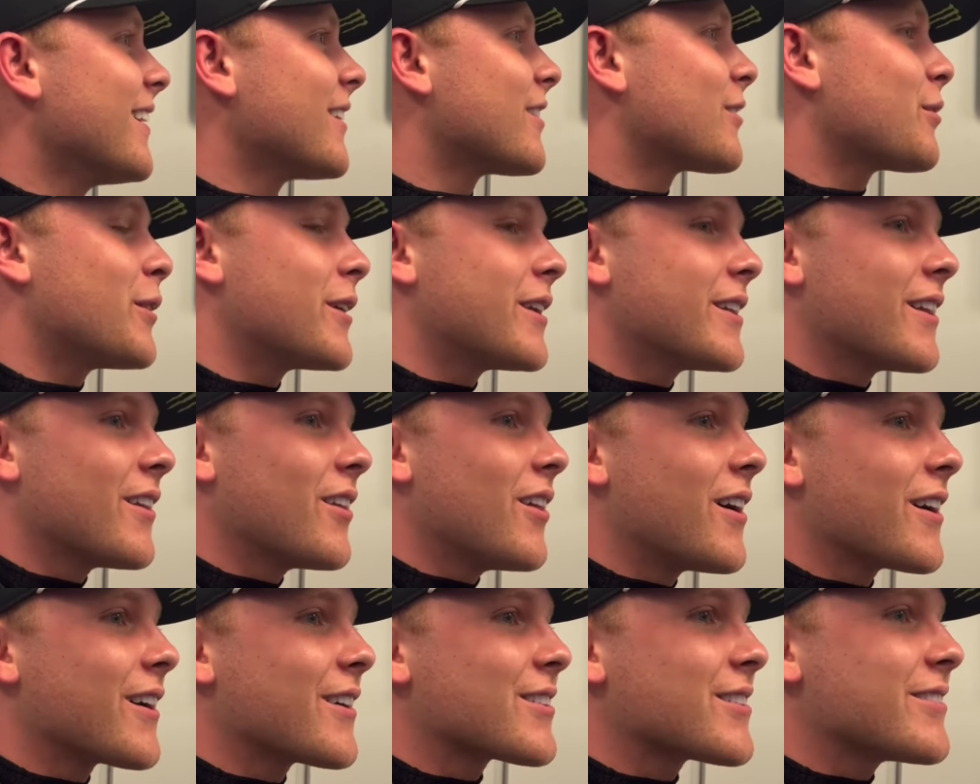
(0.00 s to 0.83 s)
It's one of the
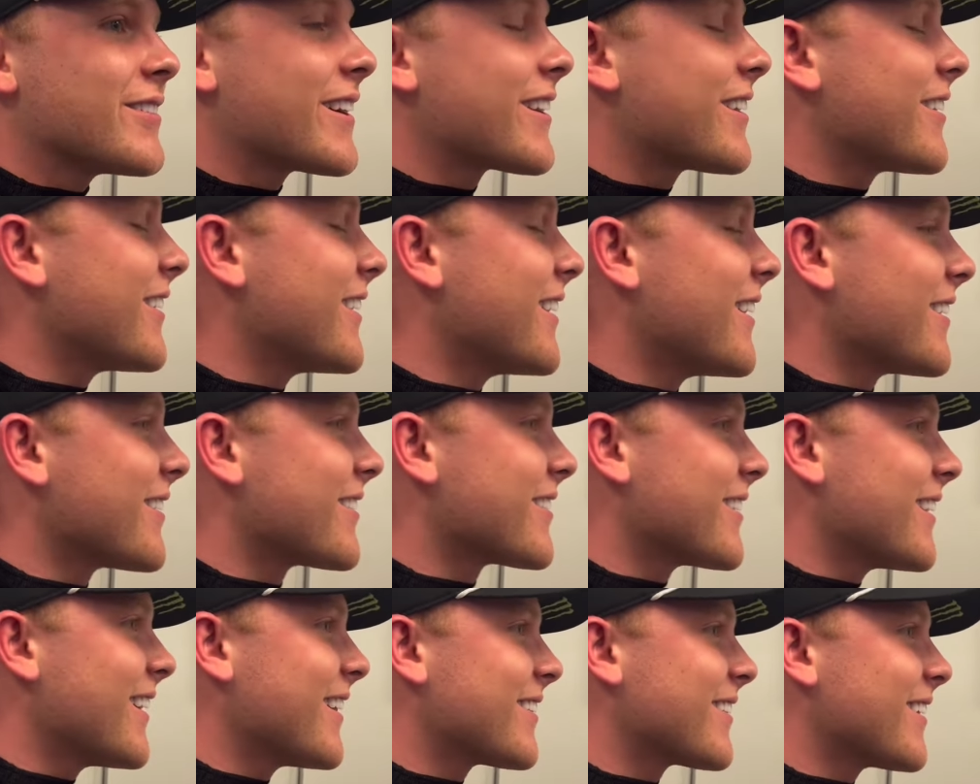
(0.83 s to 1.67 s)
longest in my career,
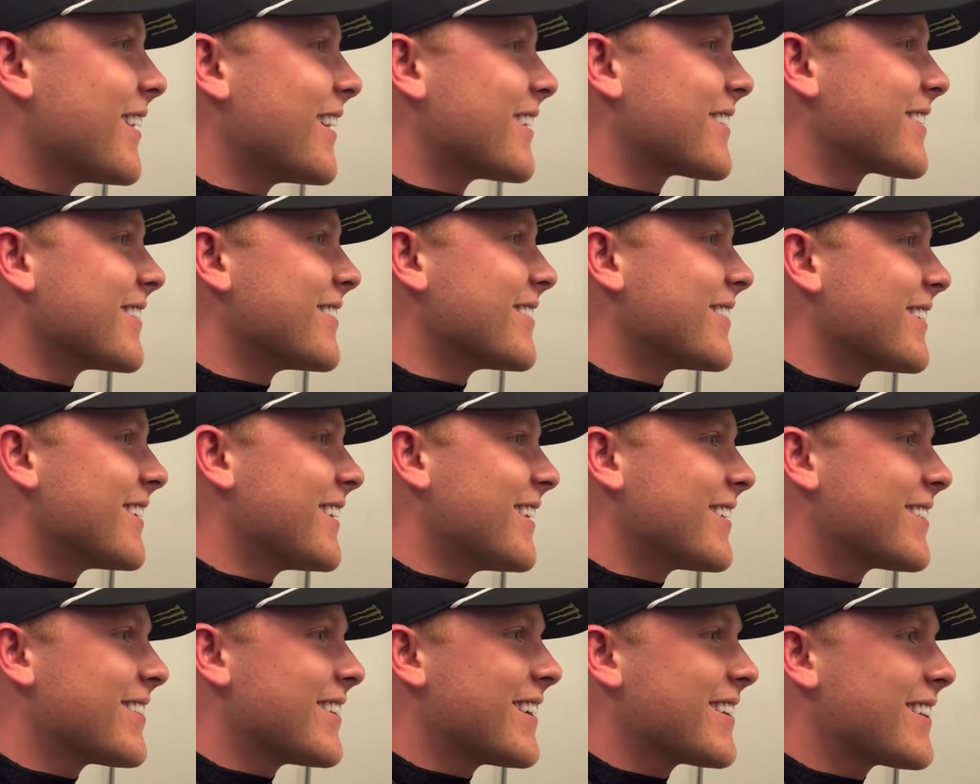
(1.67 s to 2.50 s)
so that's awesome.
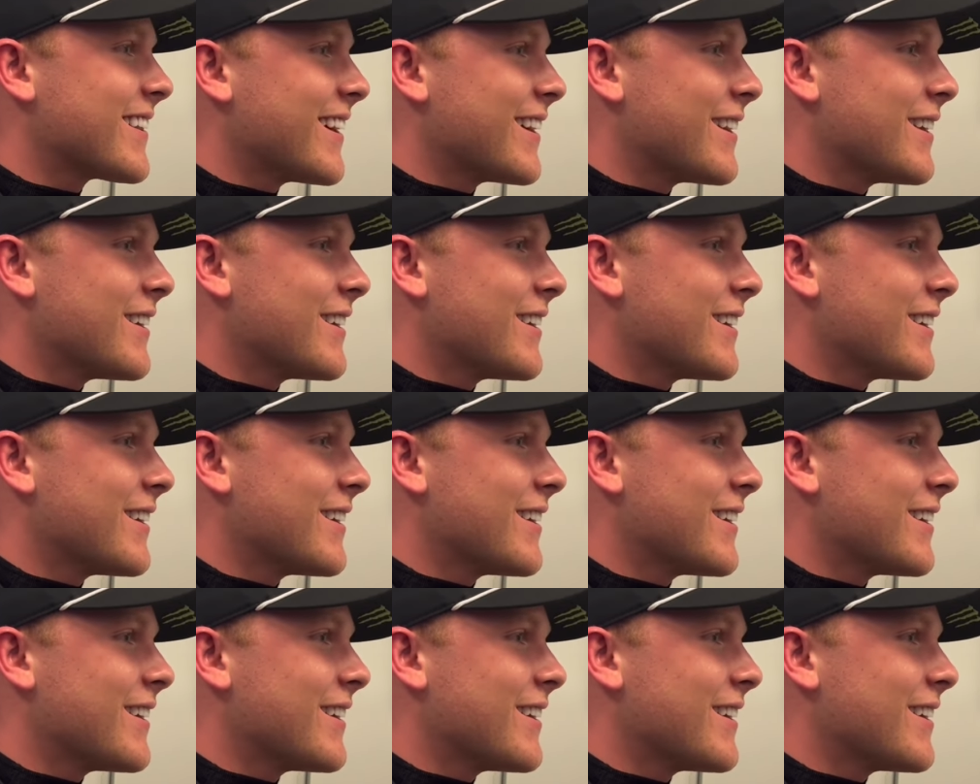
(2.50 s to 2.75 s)
I'll take that.